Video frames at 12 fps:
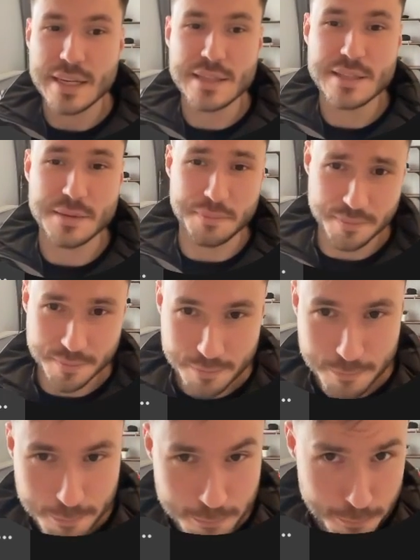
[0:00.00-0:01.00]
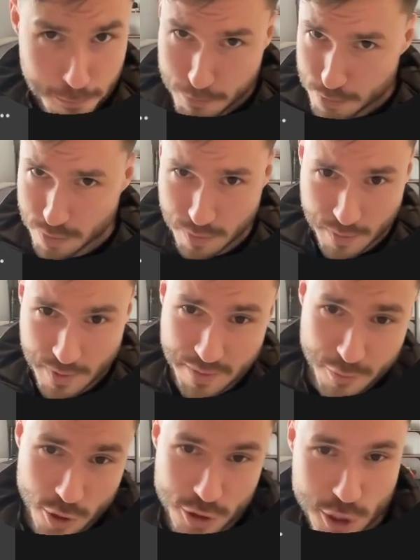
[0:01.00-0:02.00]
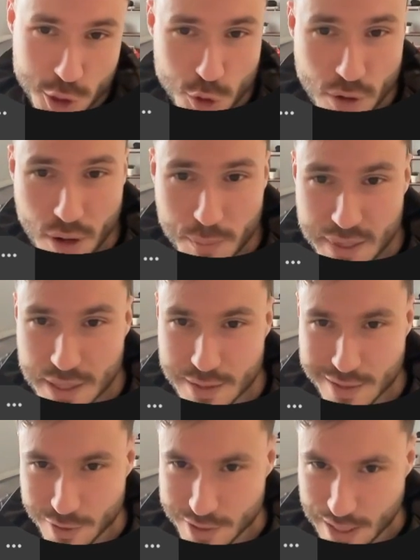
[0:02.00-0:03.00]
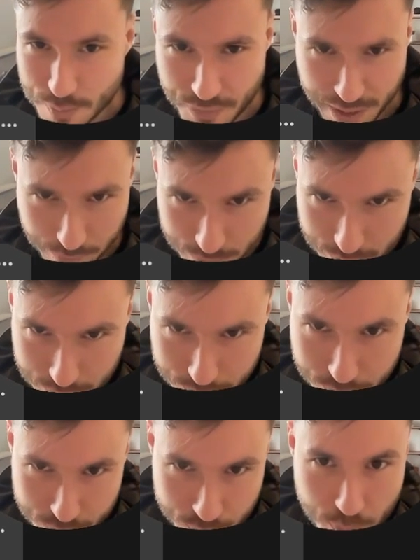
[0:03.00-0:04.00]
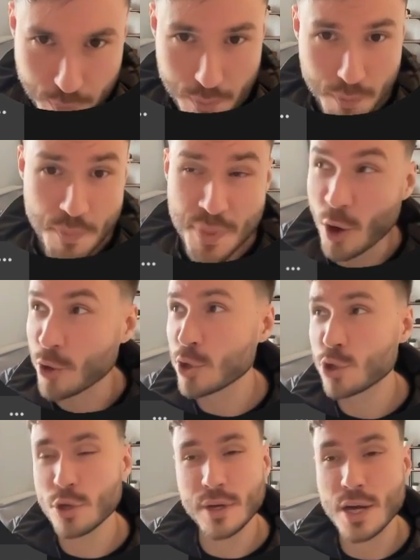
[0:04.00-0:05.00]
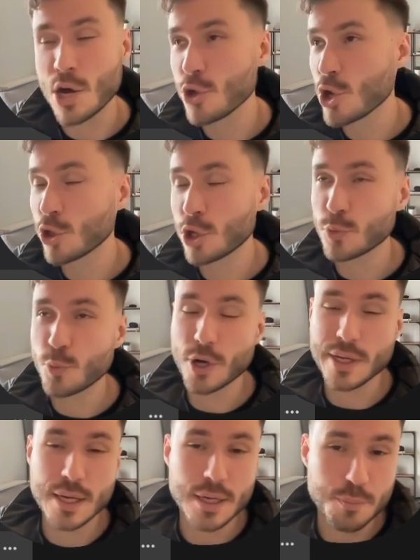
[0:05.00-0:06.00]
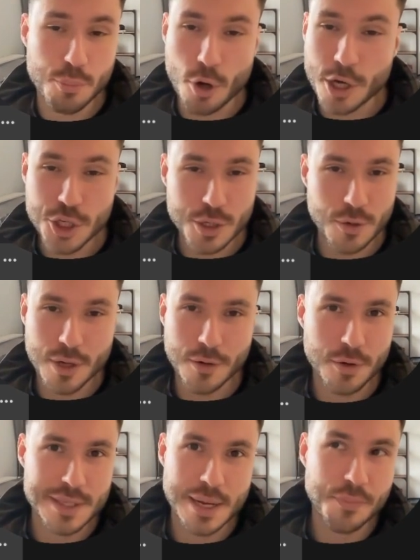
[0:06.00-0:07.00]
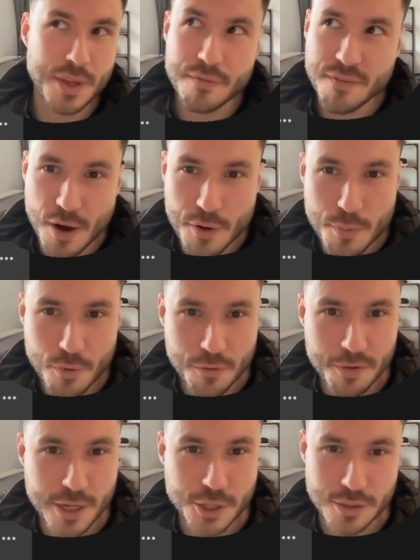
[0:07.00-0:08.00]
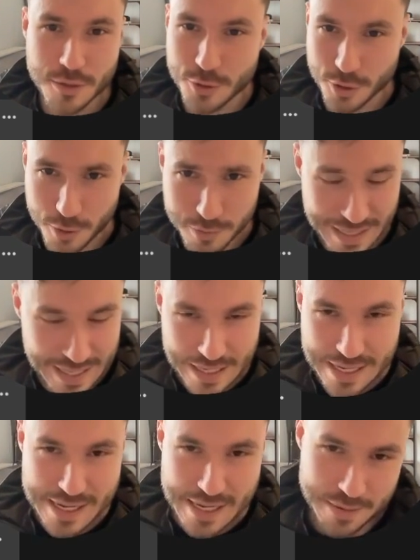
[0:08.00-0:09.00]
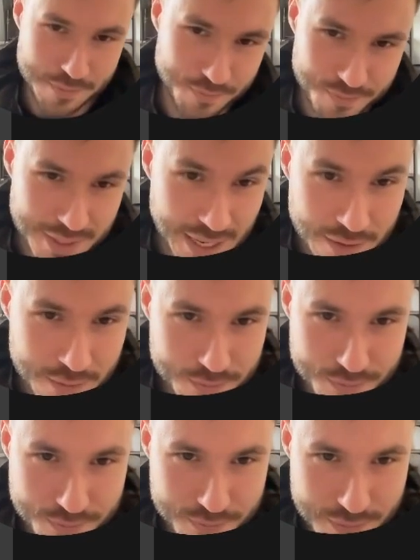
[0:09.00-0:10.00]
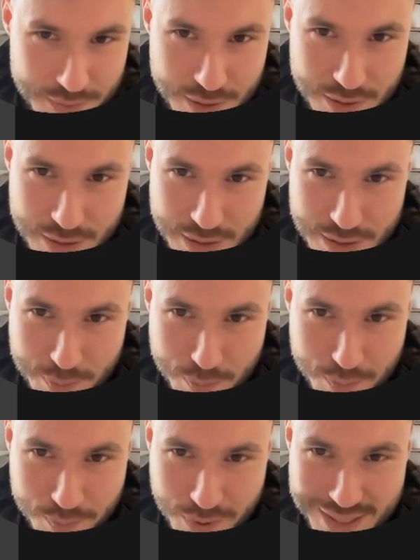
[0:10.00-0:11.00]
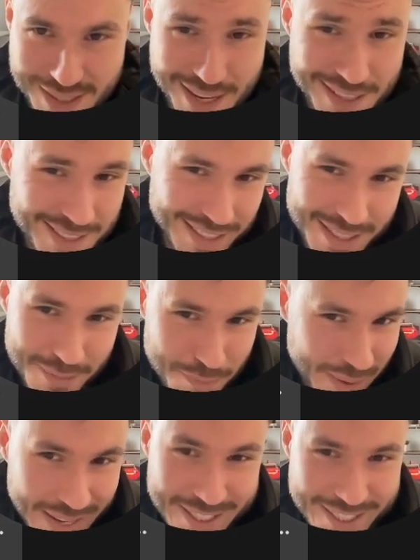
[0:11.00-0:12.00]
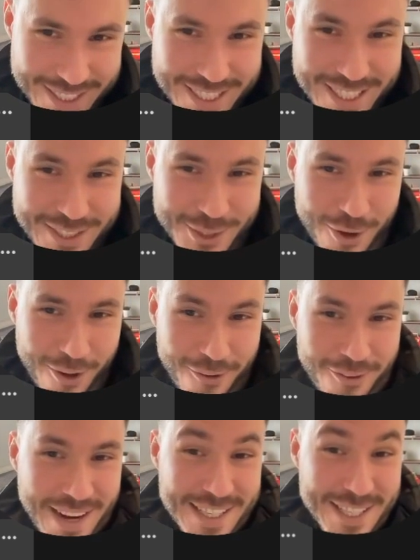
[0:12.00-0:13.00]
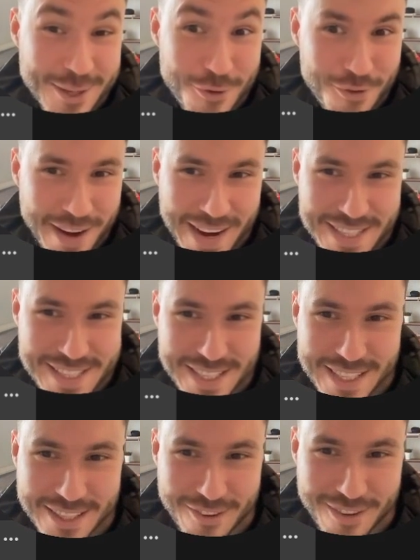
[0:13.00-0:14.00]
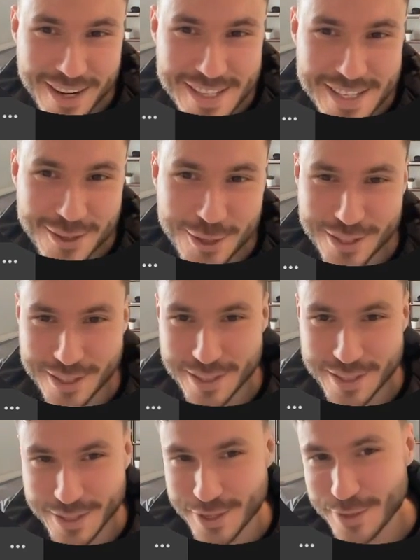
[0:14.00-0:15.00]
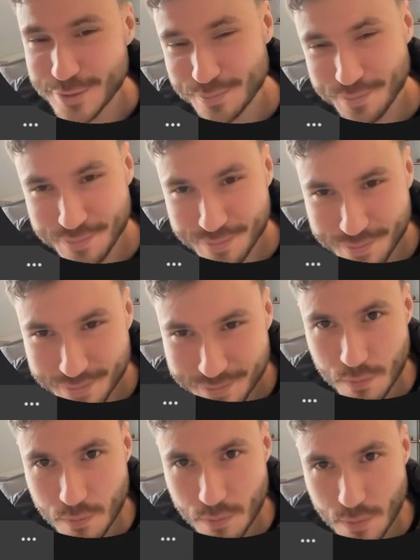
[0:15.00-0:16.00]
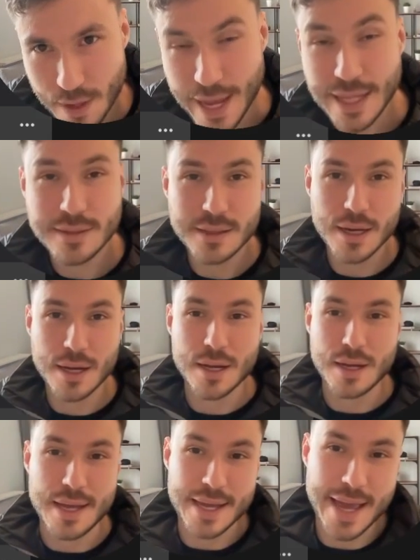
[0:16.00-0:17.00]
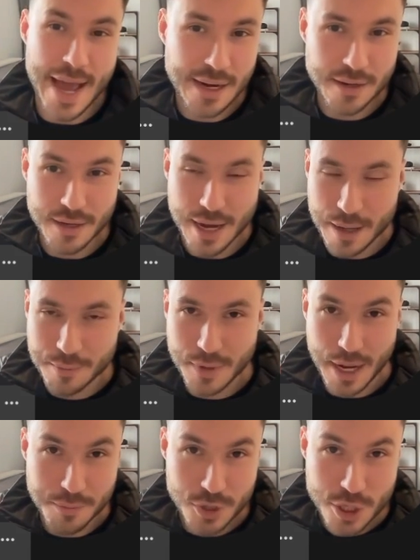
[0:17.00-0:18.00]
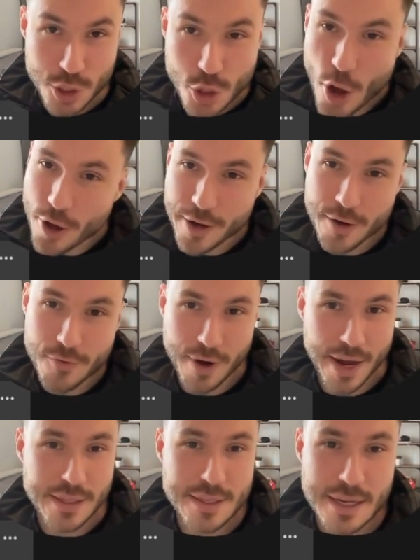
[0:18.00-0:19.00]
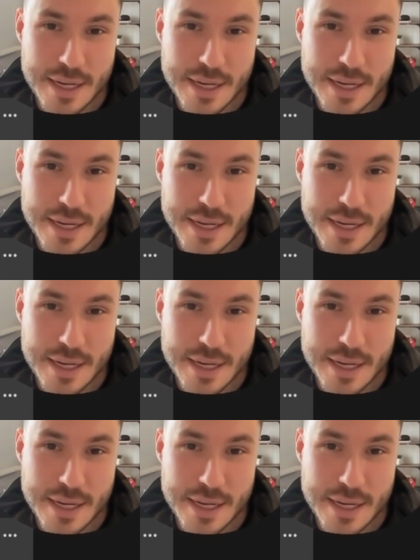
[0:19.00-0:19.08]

it's if you're just a hobbyist or something, or you, you're not working at Porsche or, or something very professional, you know, then the, the plasticity patch is already crazy, crazy good, you know? And again, I'm I'm just learning, right?